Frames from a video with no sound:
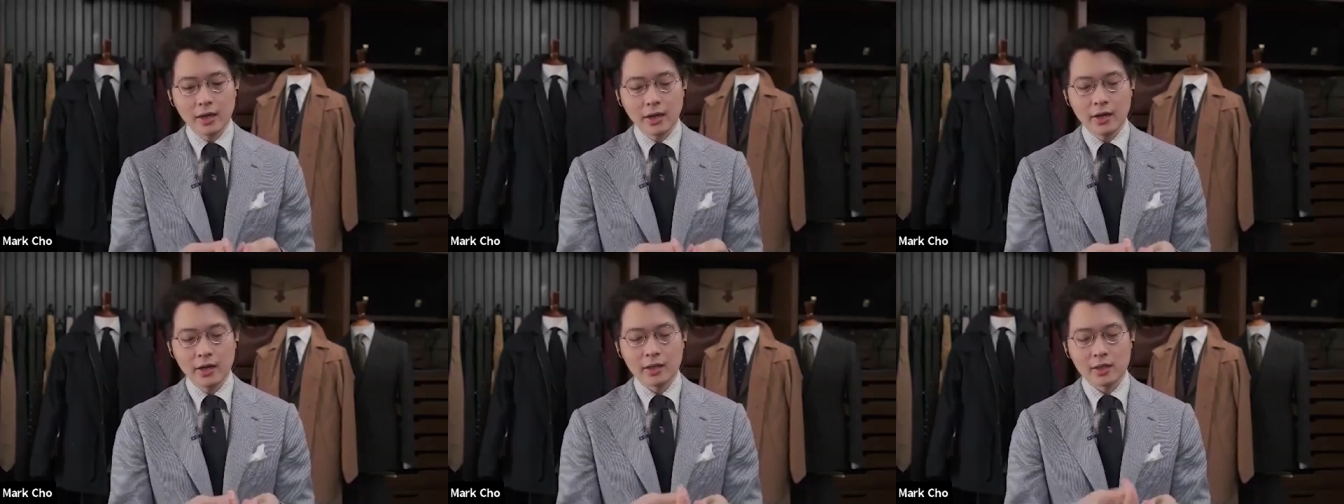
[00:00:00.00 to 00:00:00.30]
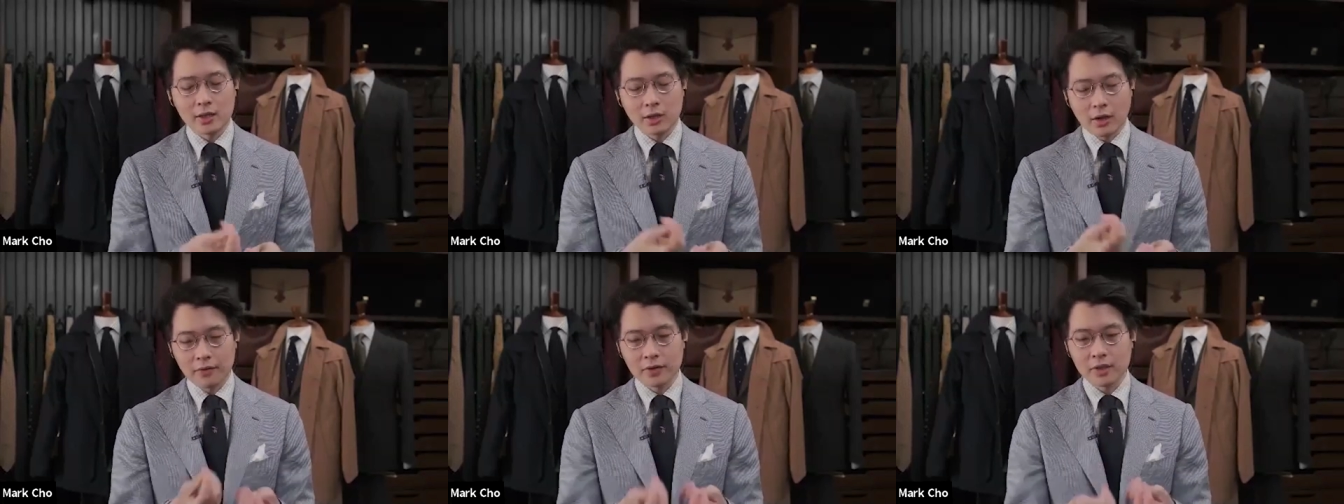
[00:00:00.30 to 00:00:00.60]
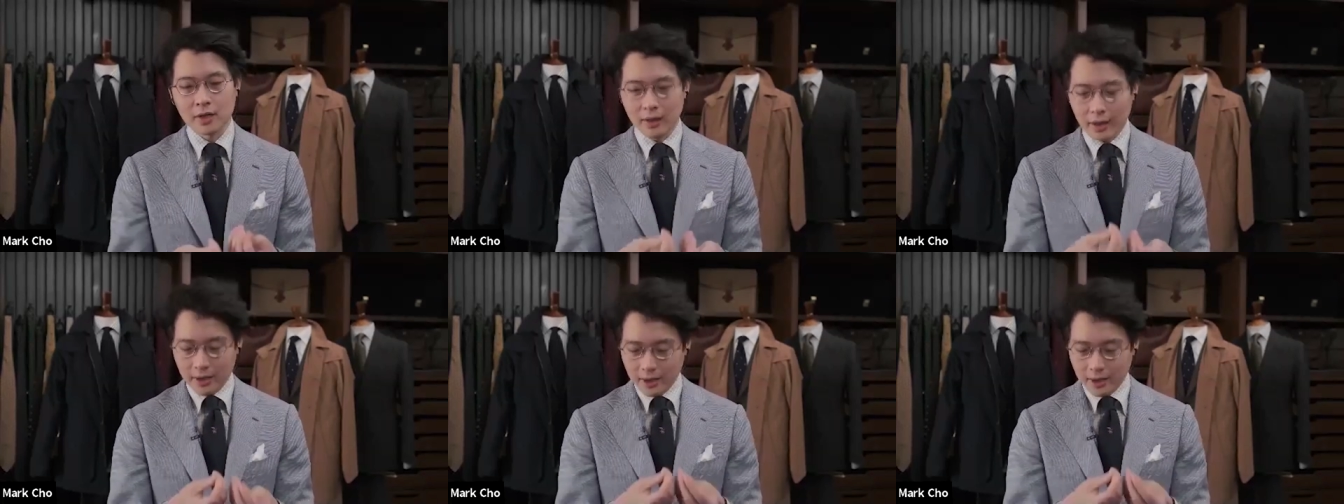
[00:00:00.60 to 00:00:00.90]
it's
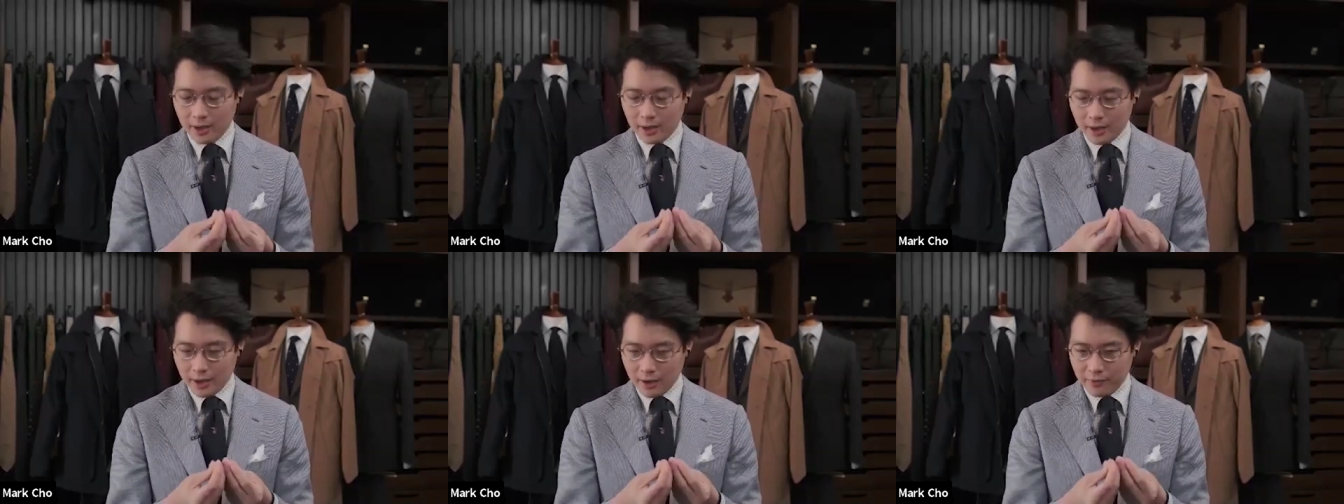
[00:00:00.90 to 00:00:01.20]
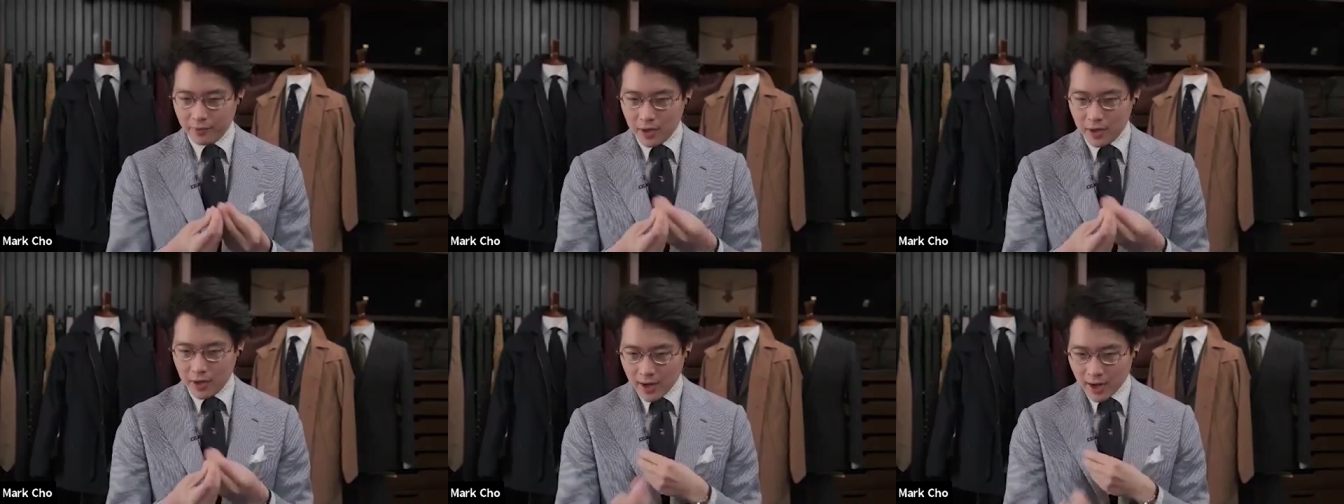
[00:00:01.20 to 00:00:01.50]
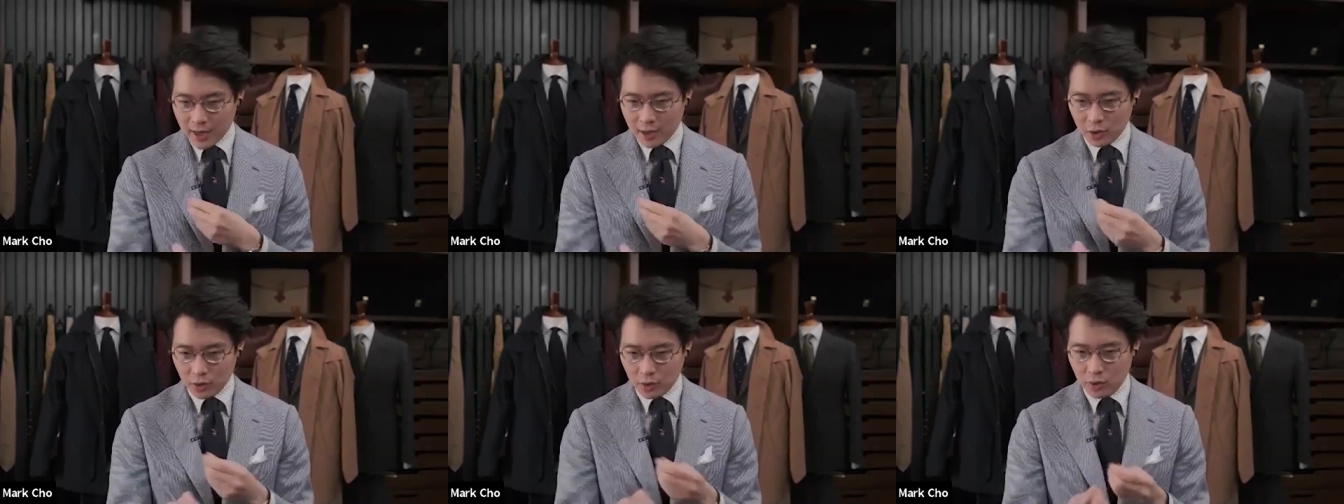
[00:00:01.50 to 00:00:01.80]
obviously like kind of a
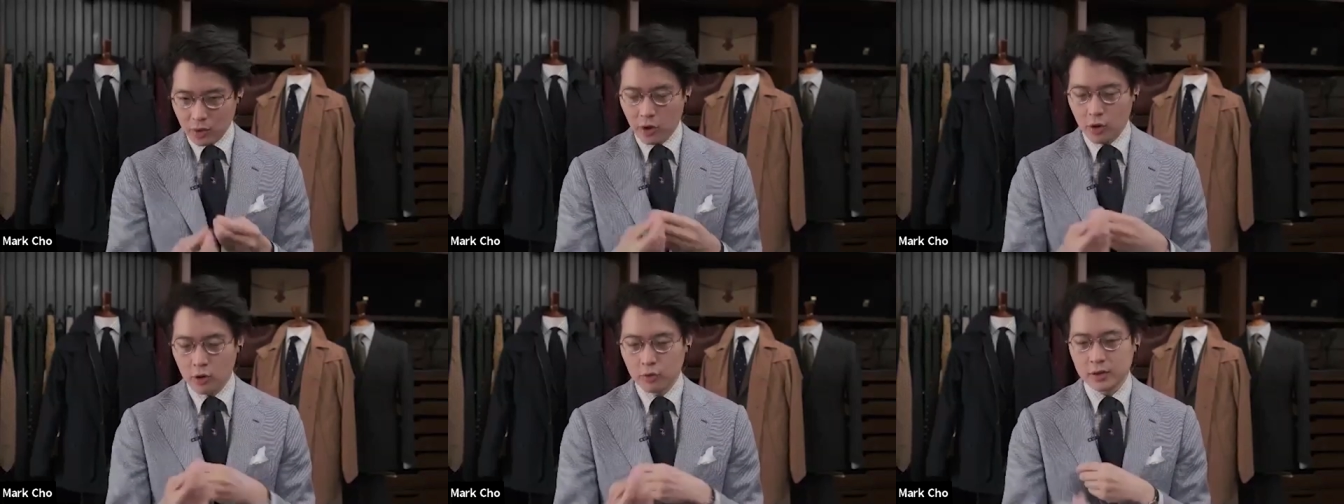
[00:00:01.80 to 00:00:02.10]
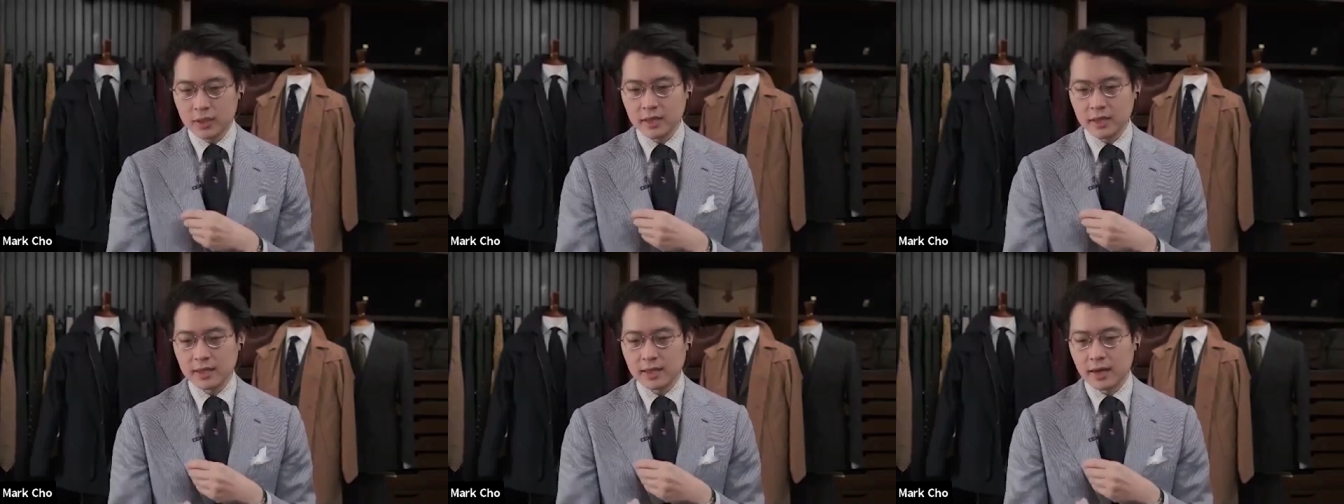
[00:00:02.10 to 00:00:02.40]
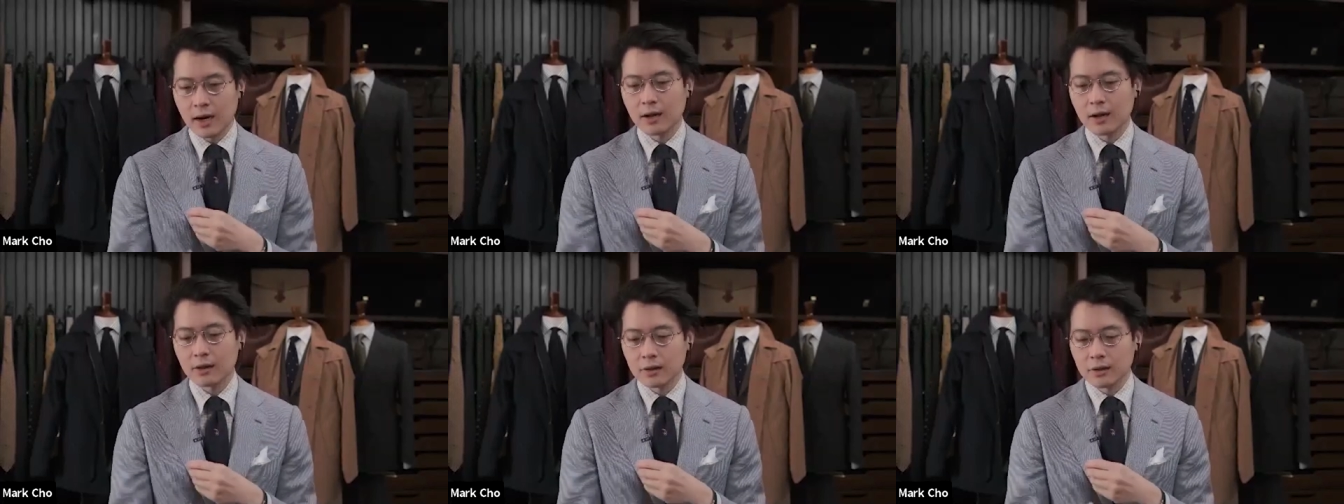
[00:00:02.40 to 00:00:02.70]
natural OT
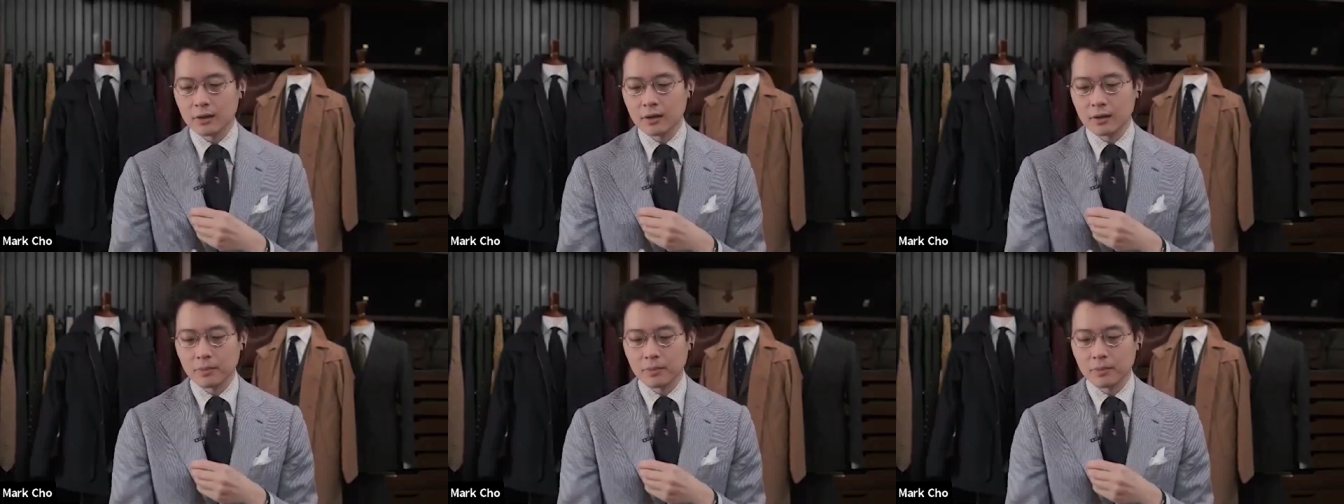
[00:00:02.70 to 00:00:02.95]
color,